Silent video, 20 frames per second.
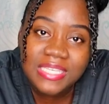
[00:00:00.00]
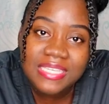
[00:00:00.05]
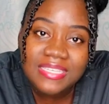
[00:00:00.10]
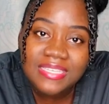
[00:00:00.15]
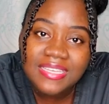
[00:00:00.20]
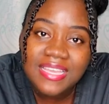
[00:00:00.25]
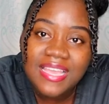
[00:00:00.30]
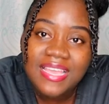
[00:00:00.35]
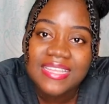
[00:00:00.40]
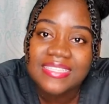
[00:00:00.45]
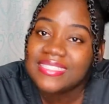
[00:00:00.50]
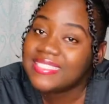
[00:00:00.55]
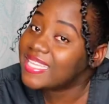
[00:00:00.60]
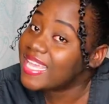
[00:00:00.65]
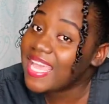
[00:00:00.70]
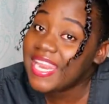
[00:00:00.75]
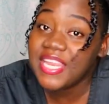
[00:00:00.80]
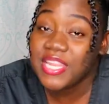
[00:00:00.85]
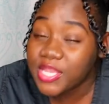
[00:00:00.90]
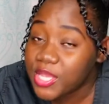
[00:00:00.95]
me
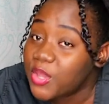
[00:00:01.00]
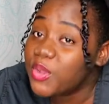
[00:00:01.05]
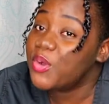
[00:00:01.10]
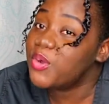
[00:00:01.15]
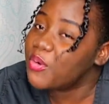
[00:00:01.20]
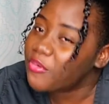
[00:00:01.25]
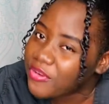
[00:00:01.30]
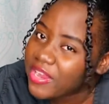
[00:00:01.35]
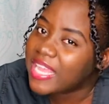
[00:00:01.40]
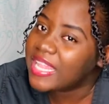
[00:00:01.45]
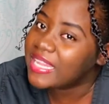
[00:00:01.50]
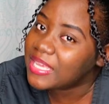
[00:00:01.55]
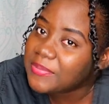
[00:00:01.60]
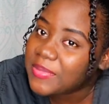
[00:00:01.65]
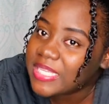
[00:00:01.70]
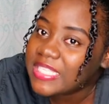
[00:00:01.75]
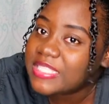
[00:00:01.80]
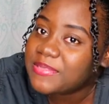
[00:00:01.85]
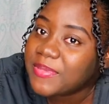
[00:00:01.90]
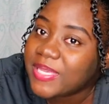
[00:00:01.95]
did you really
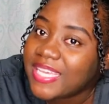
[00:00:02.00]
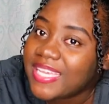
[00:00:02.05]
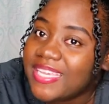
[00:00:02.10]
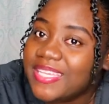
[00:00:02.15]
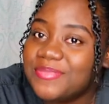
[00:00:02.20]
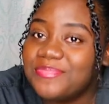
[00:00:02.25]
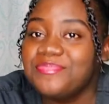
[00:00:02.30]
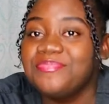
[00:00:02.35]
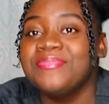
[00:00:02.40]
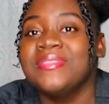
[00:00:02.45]
miss me